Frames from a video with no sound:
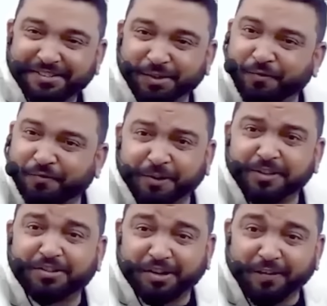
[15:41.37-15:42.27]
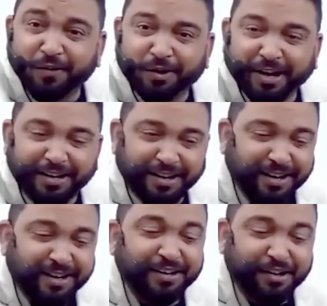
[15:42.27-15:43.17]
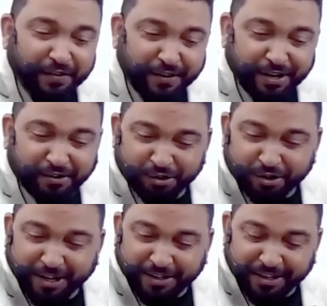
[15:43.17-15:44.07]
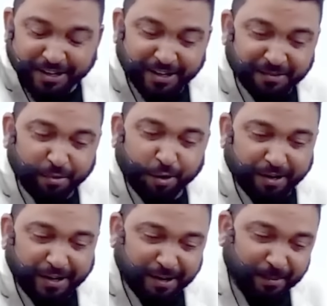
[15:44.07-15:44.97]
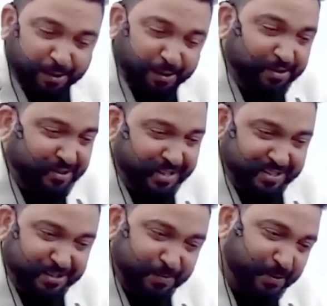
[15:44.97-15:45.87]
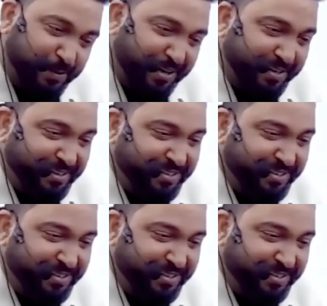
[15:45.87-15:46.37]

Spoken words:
So first travelogue writer hai ya travel literature writer hai ya blog writer, ab likh lo jaisa samajh mein aaye.